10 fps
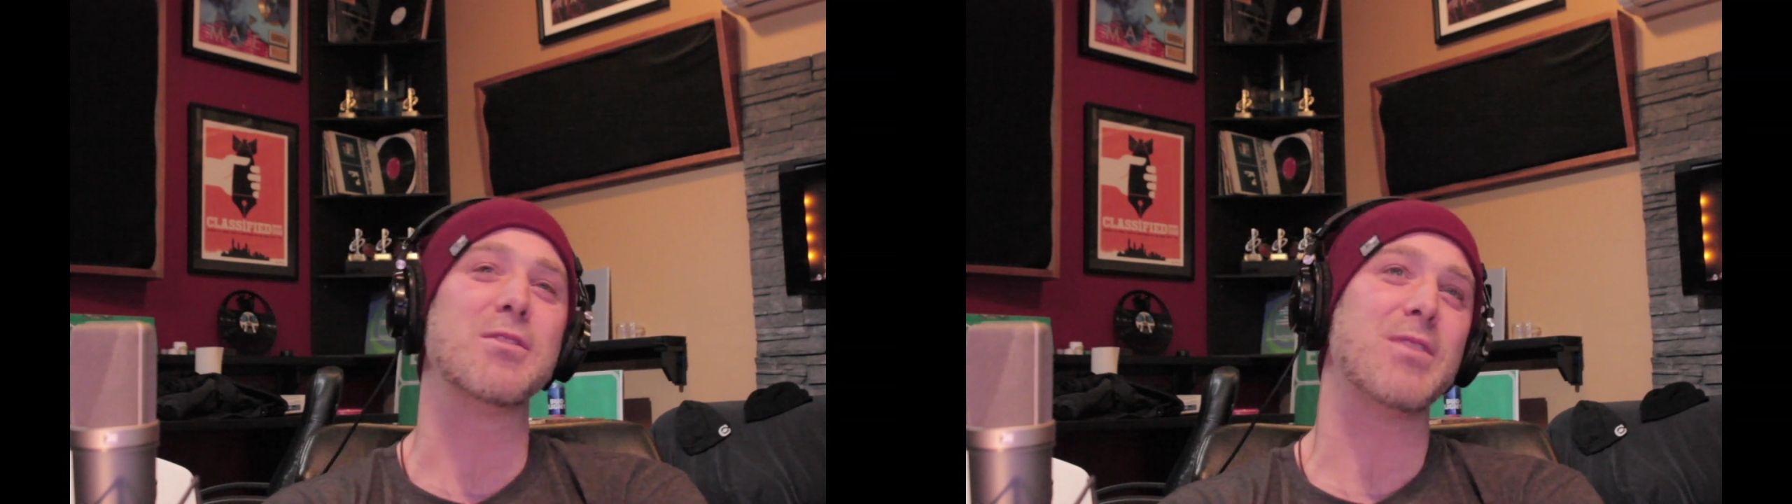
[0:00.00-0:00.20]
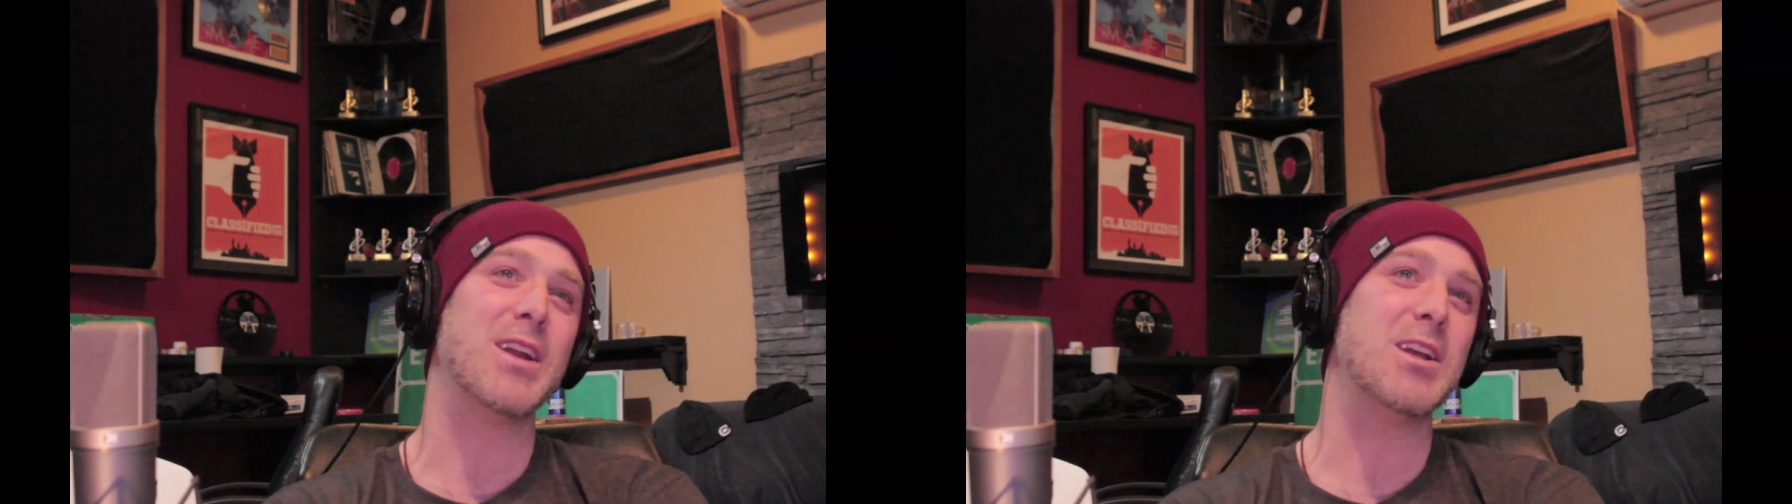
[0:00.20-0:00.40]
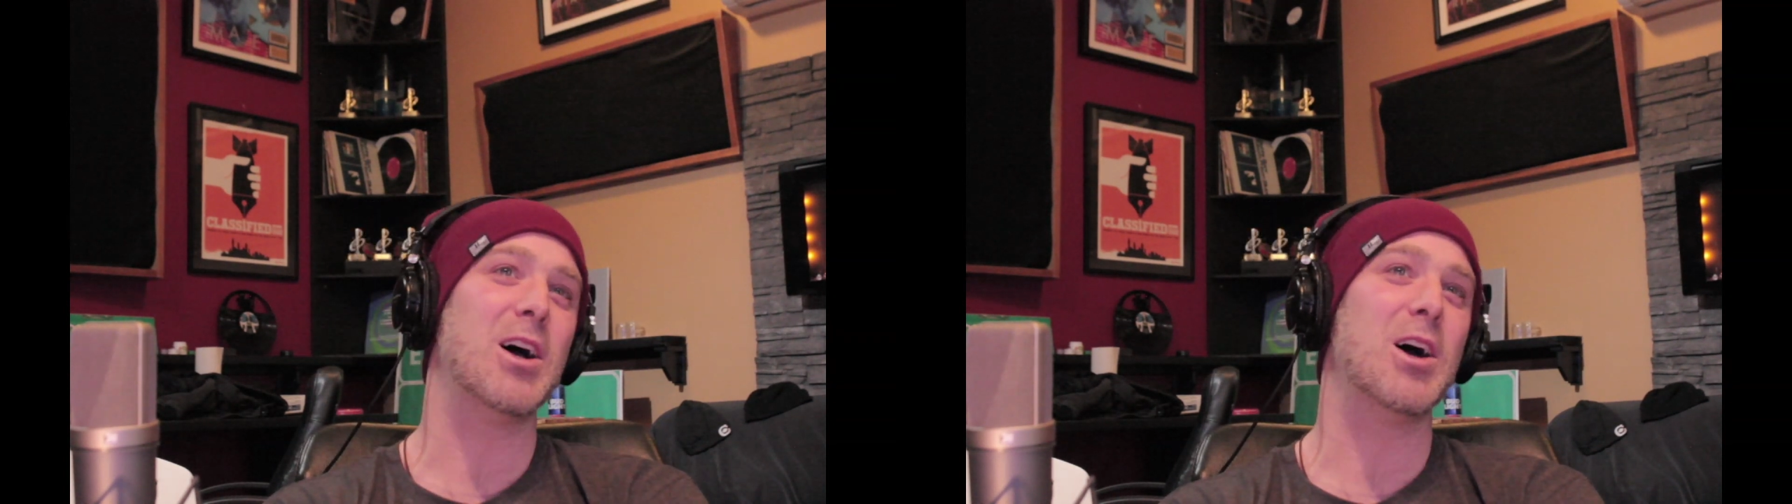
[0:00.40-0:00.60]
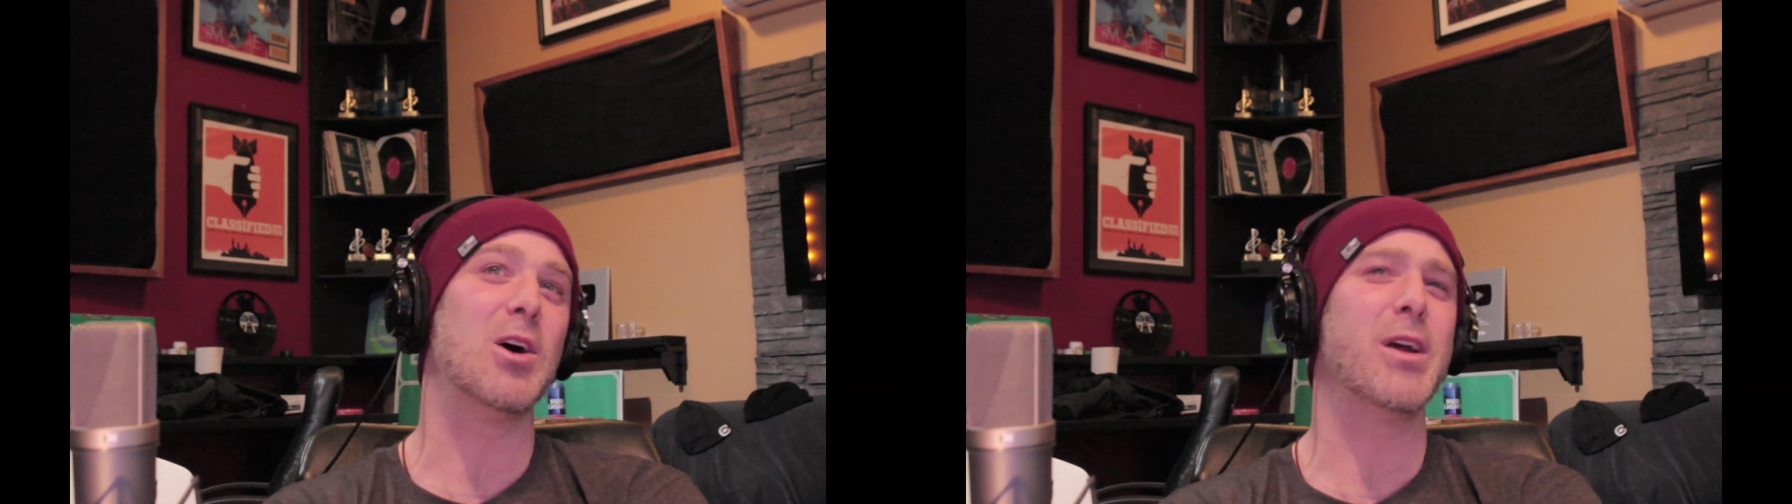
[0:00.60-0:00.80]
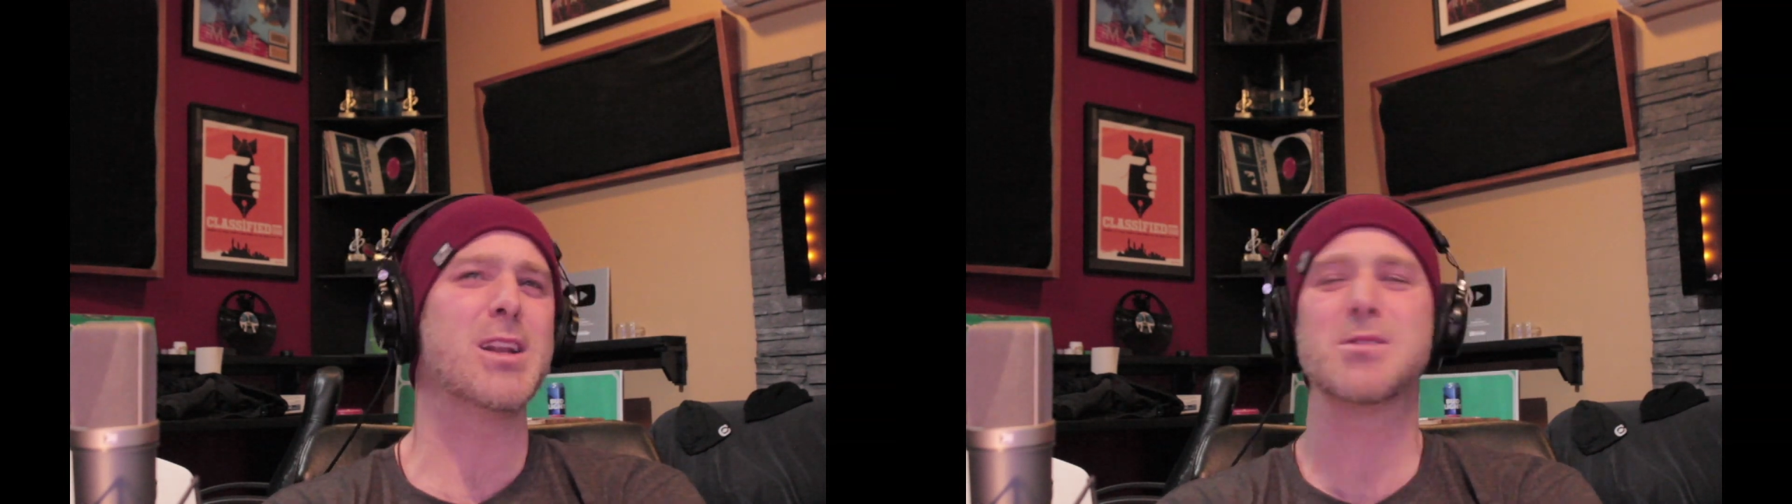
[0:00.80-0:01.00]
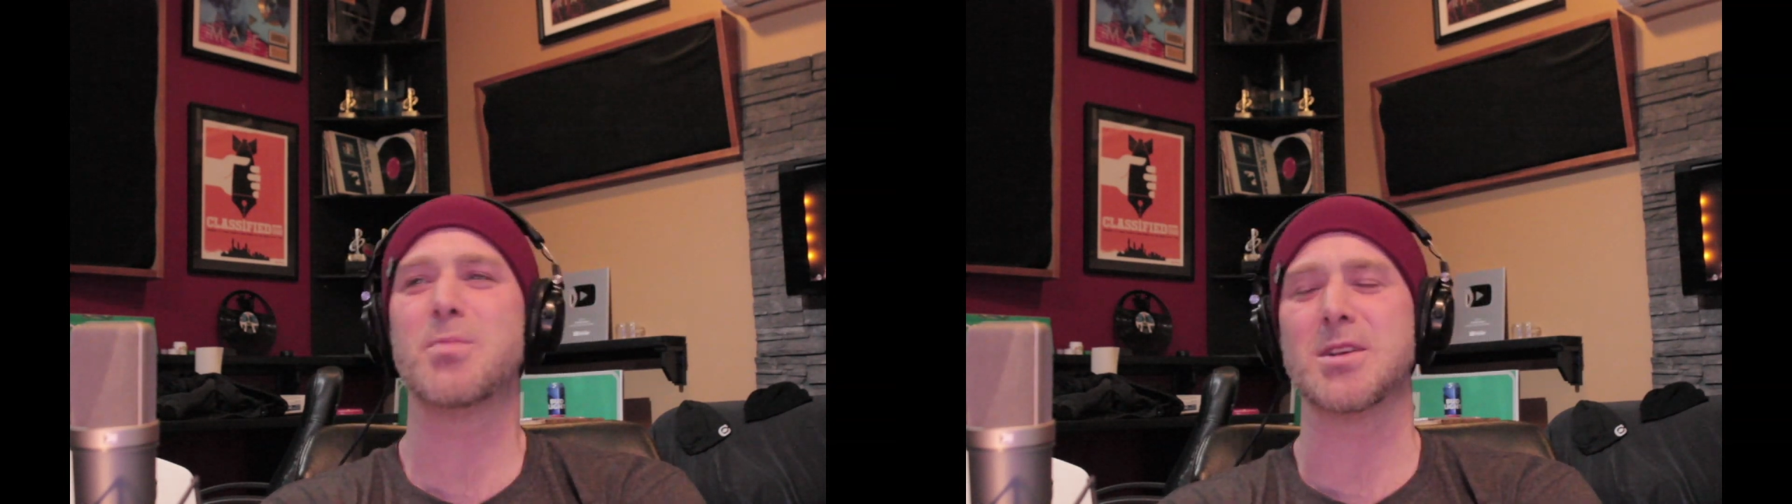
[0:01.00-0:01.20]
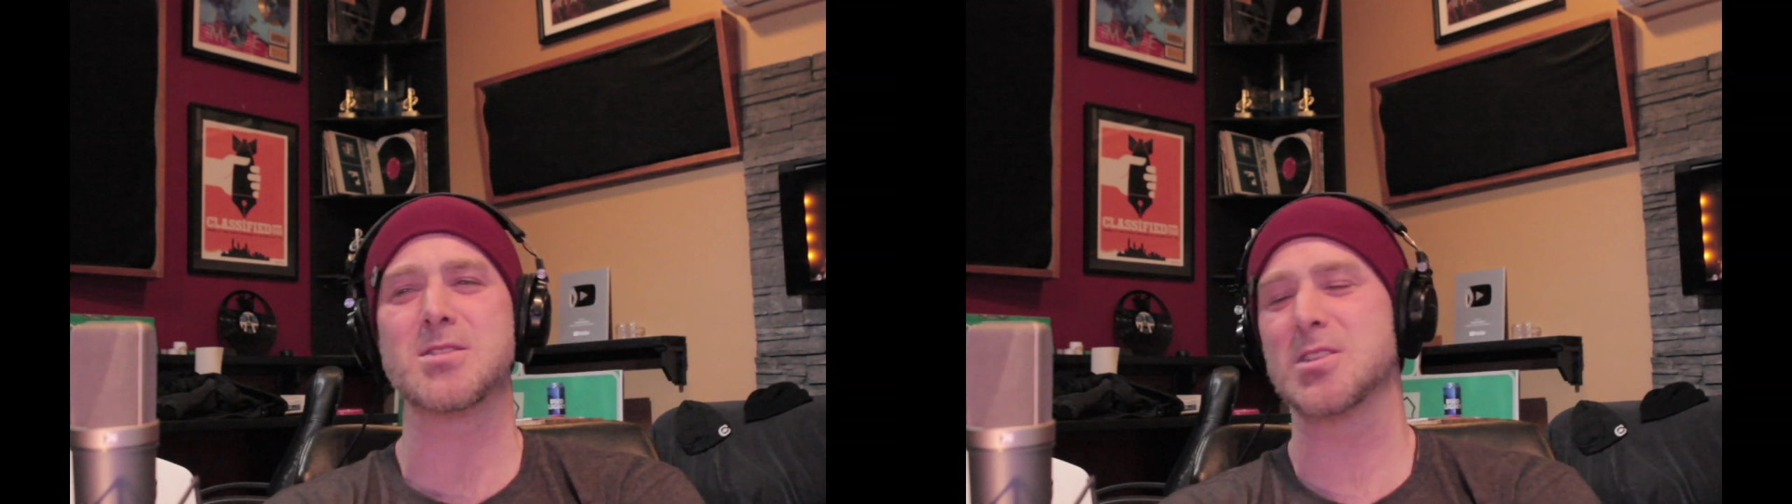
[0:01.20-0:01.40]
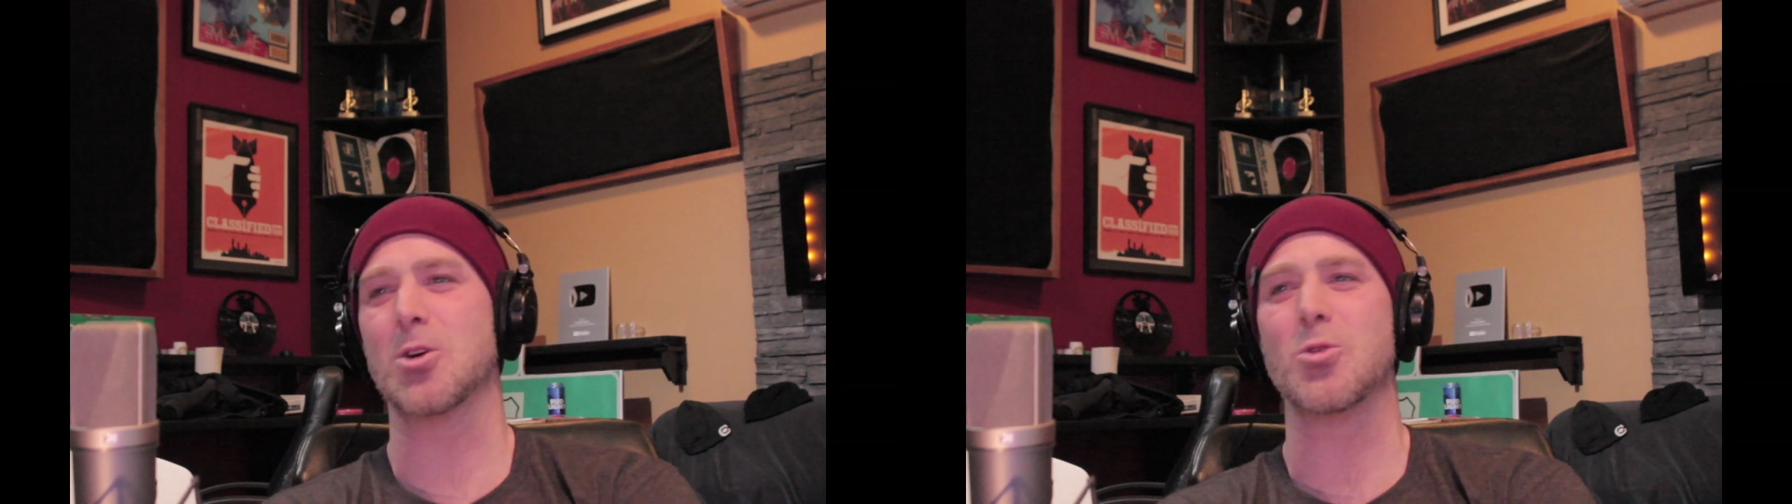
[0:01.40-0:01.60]
video, and it's a
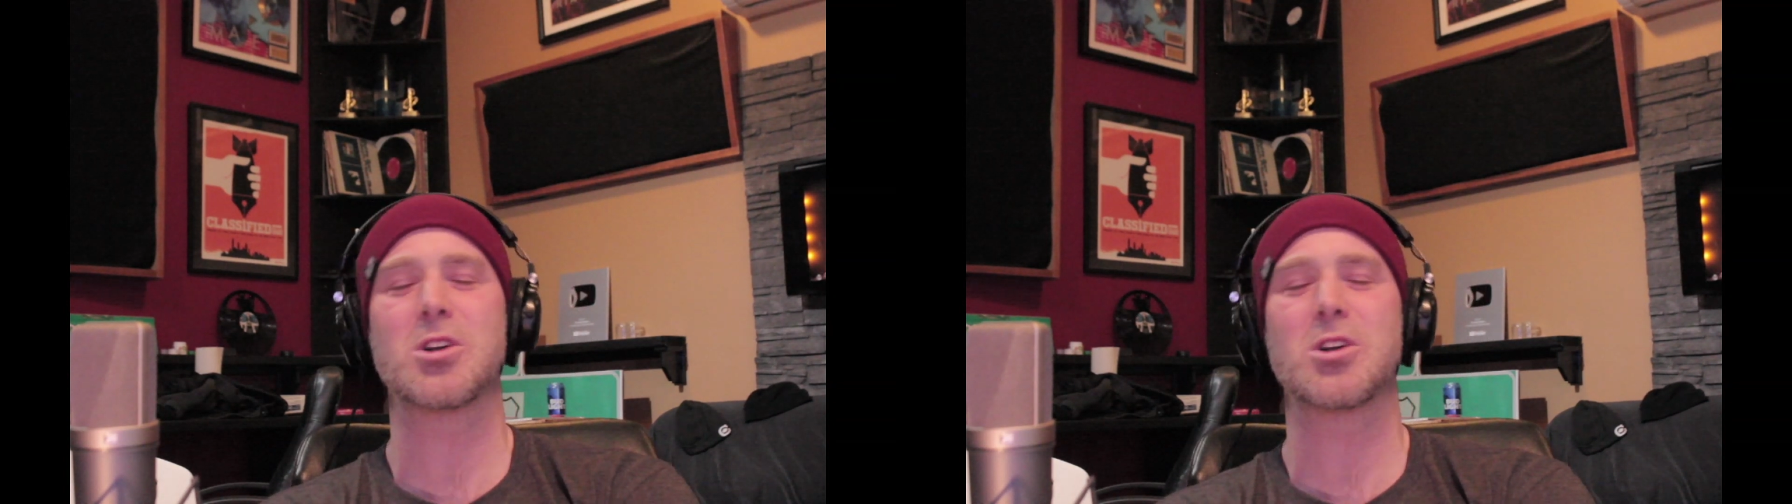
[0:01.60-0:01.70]
business, so it